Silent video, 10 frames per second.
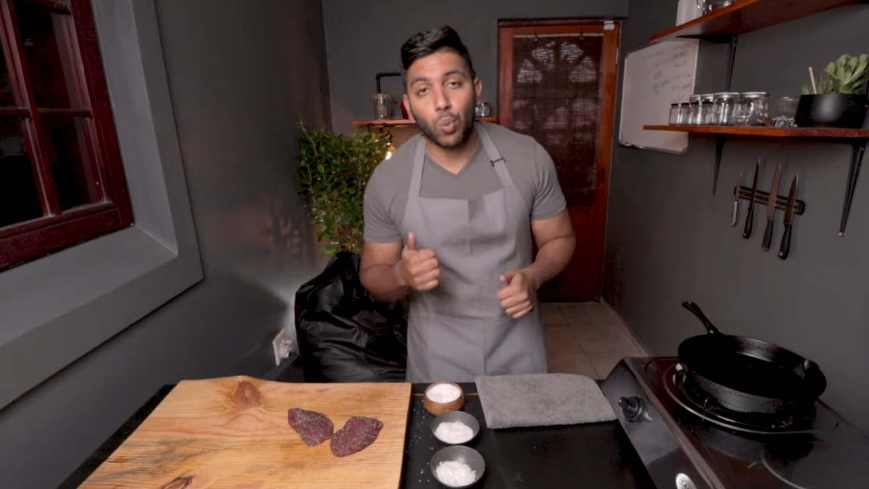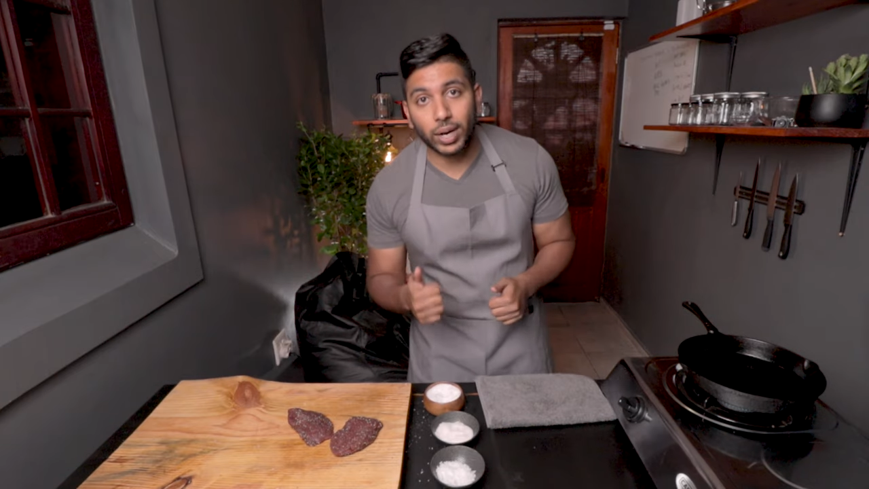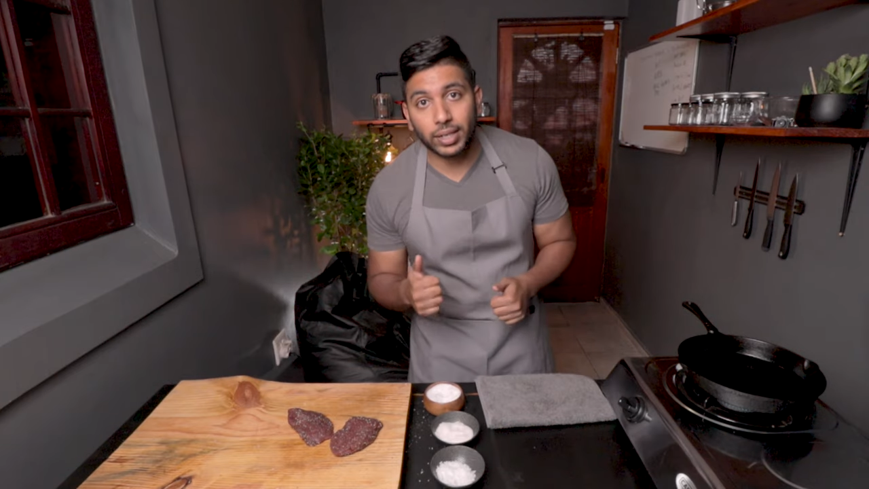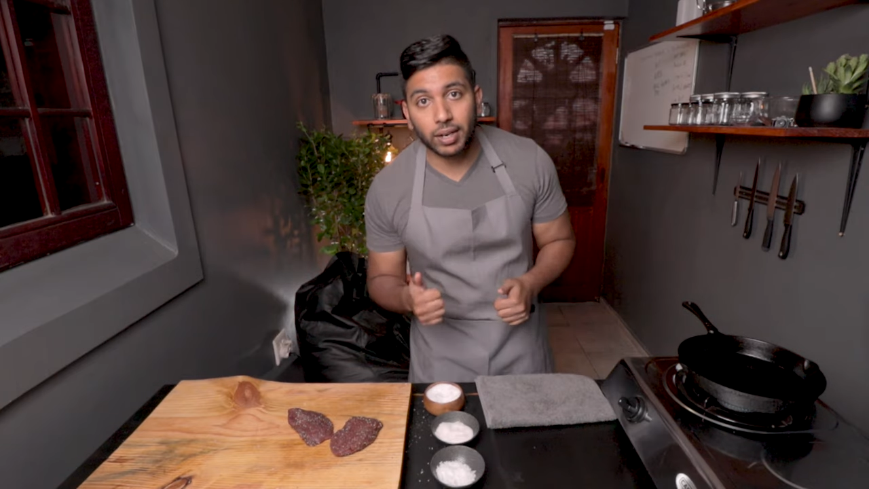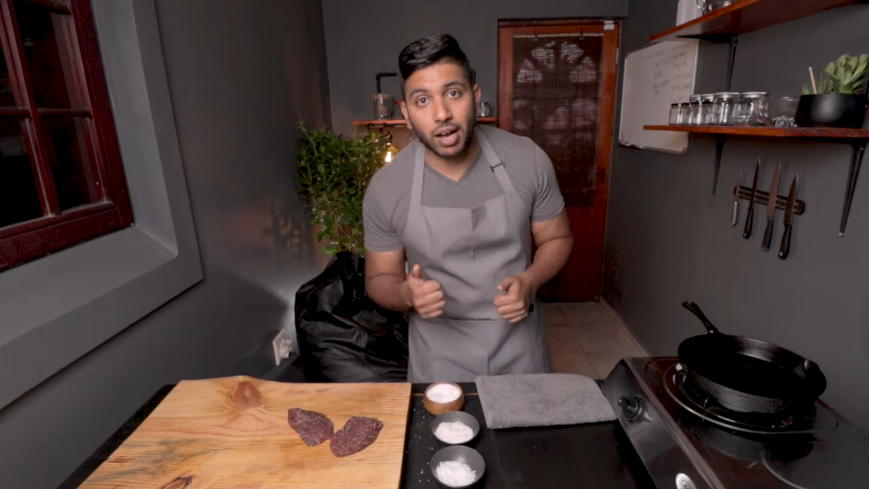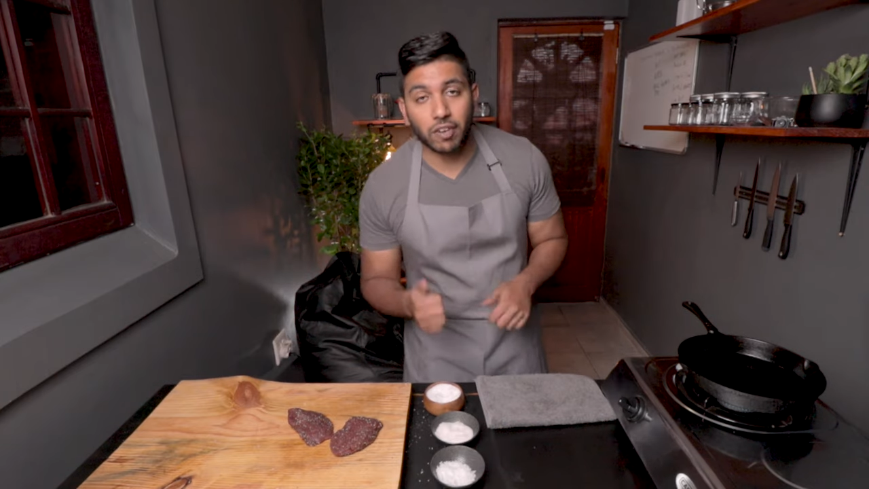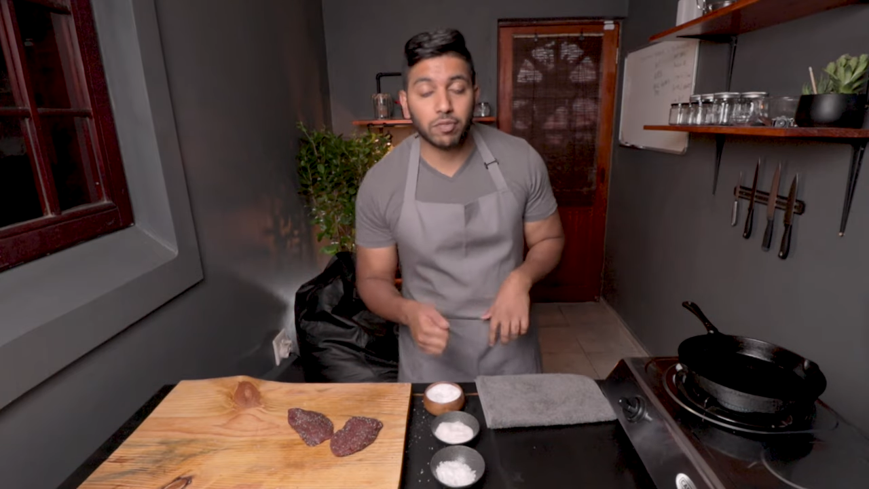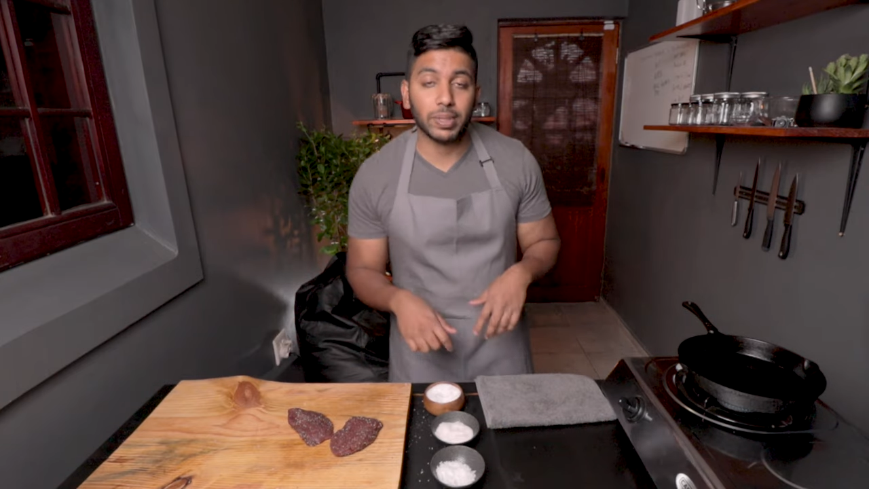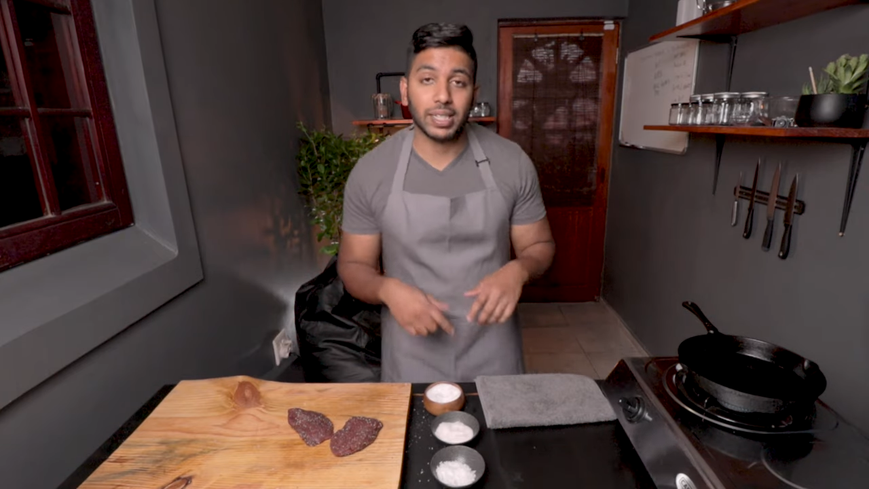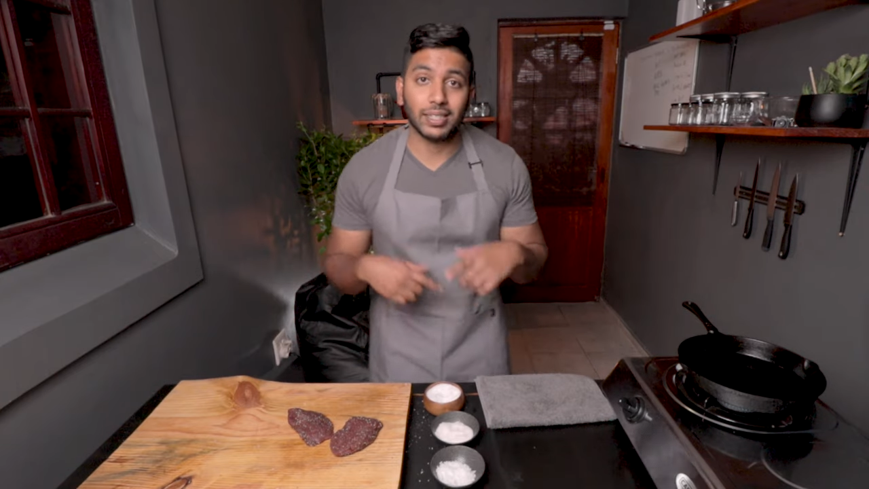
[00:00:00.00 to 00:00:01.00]
one and a
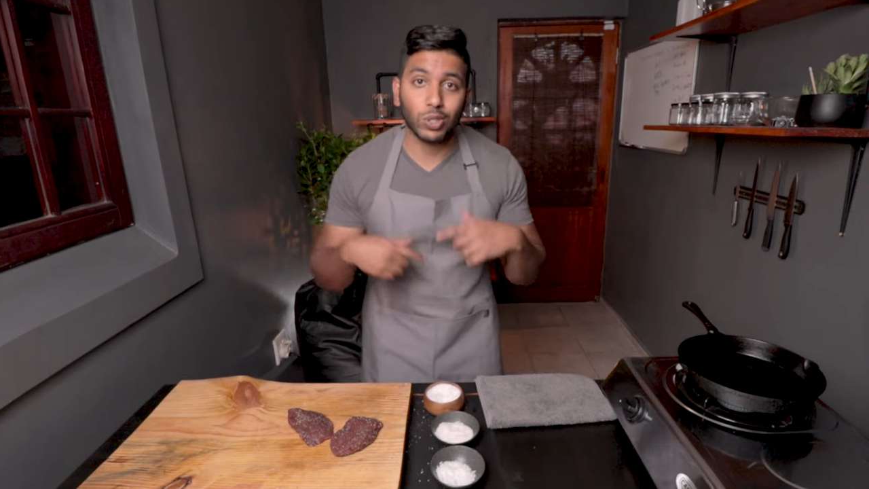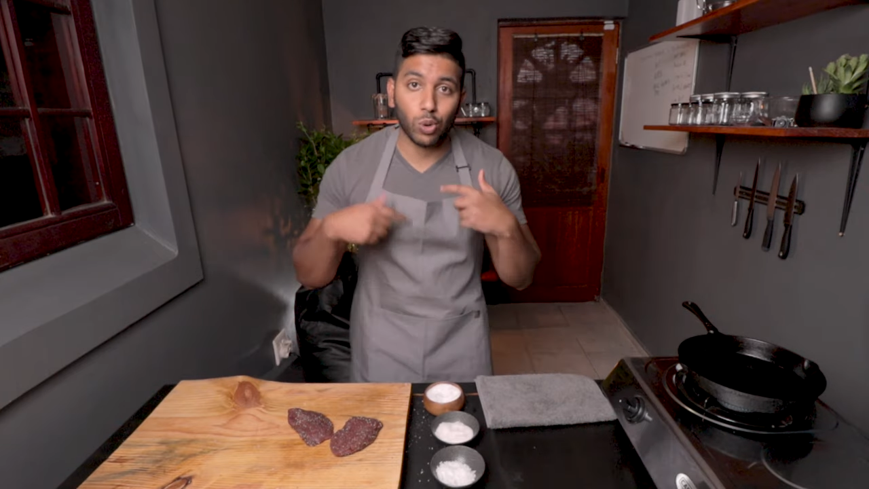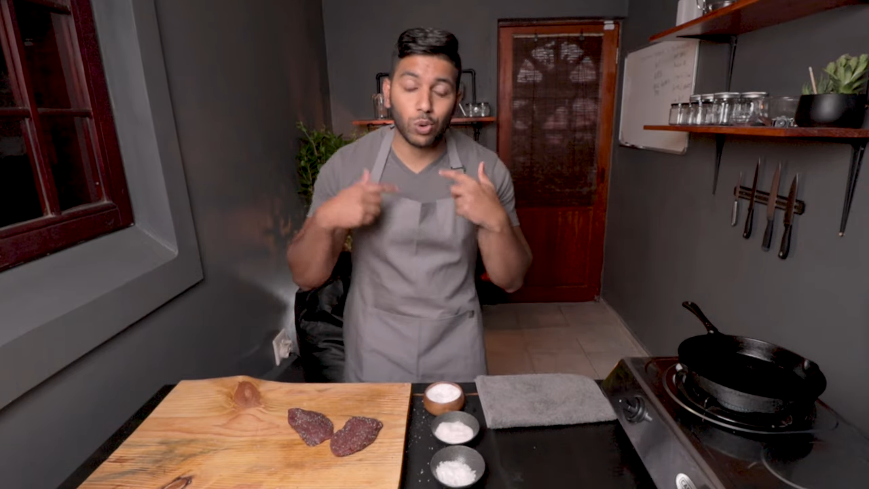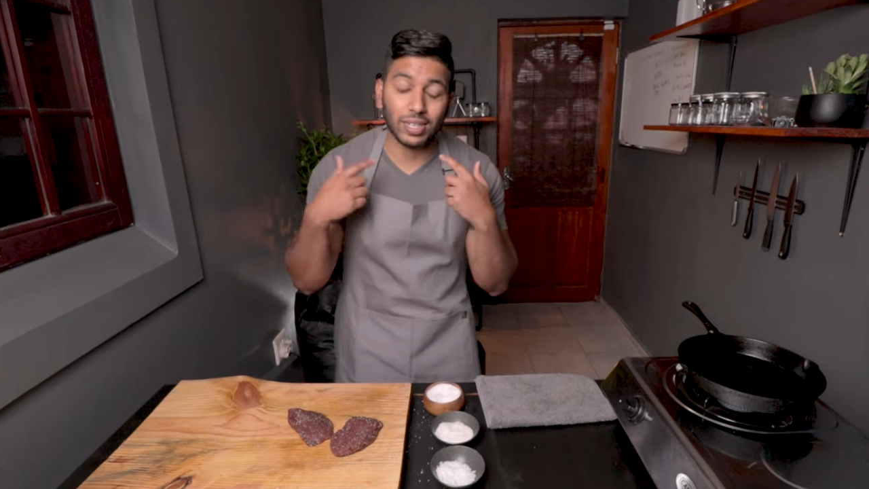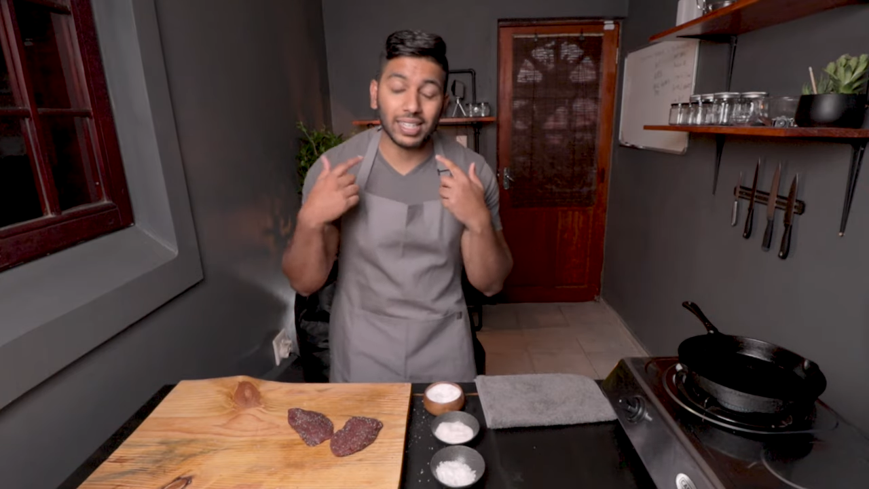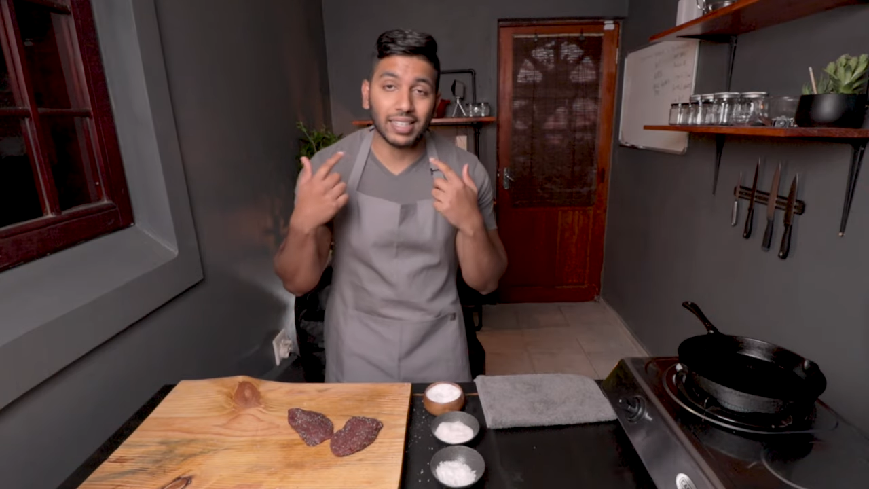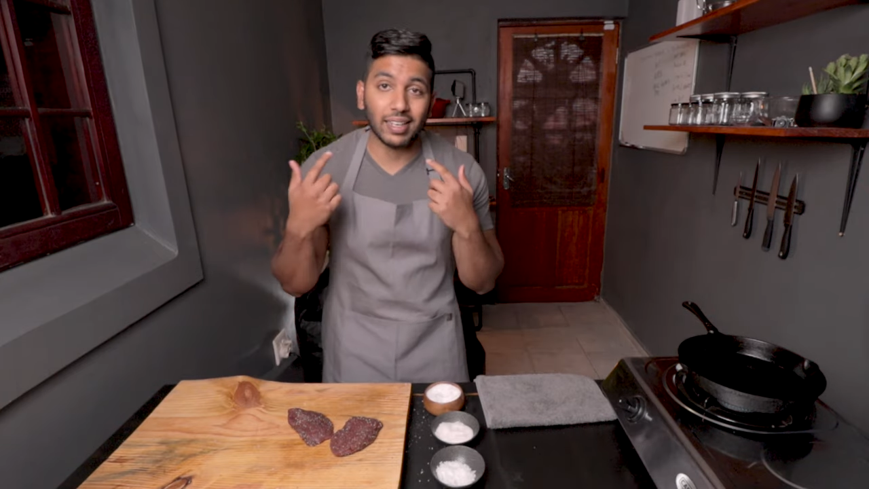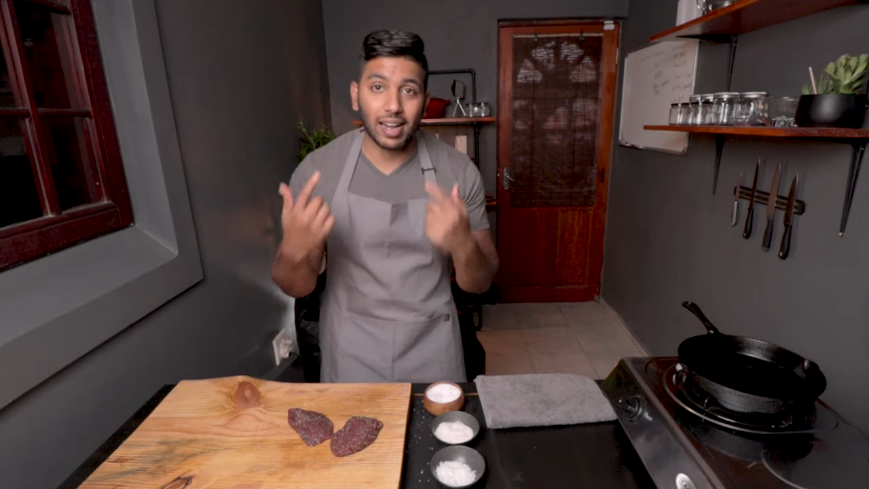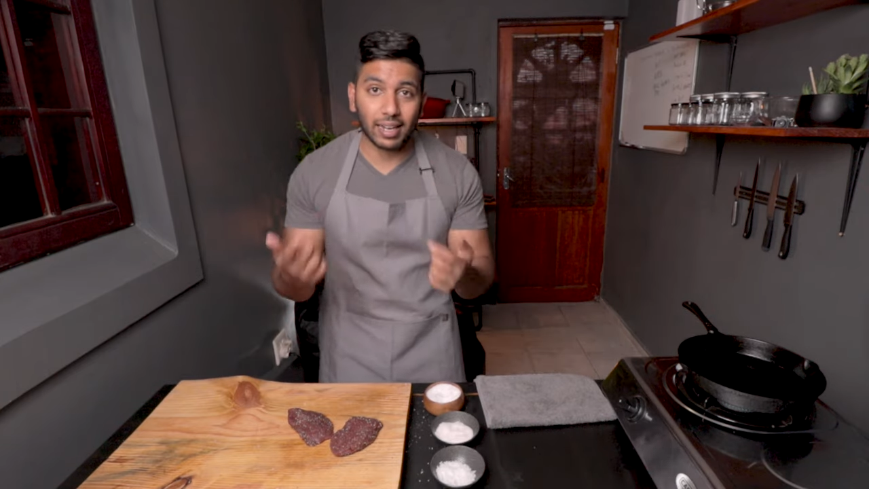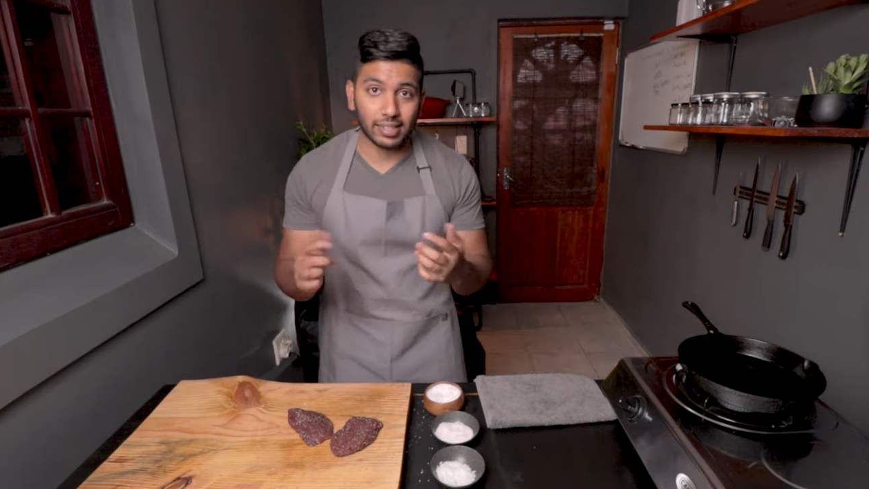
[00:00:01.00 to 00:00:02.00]
half minutes on the
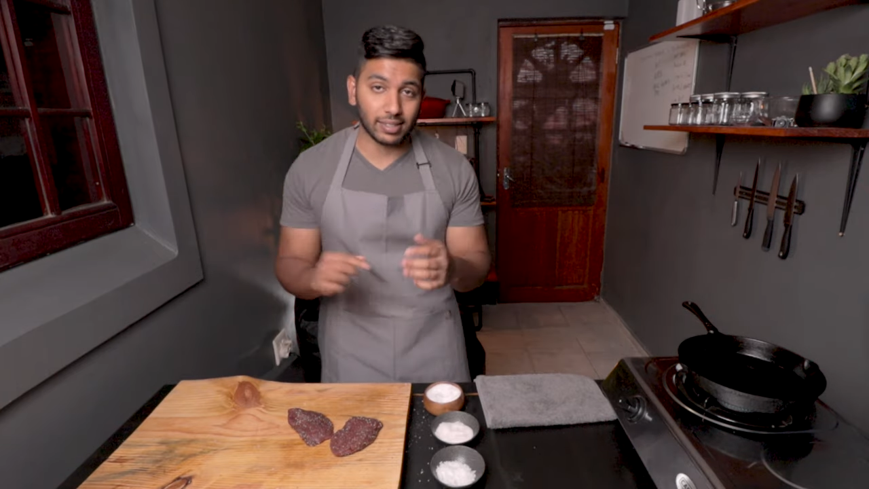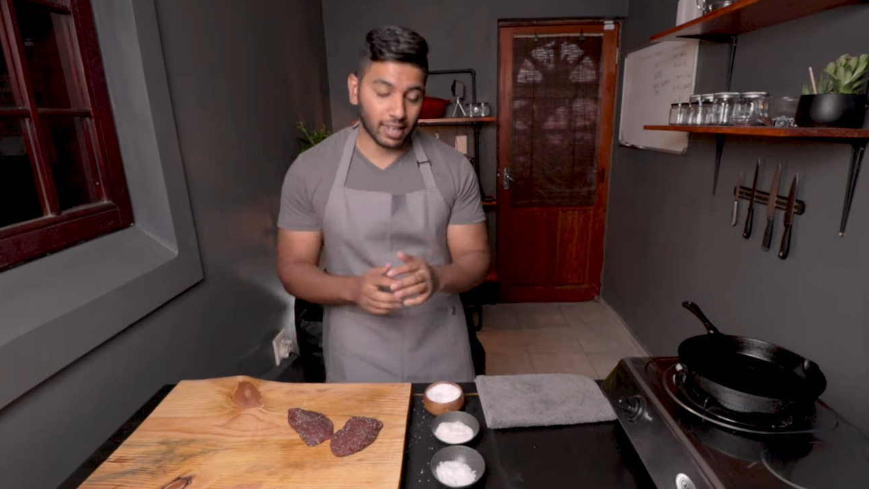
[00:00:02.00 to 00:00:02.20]
other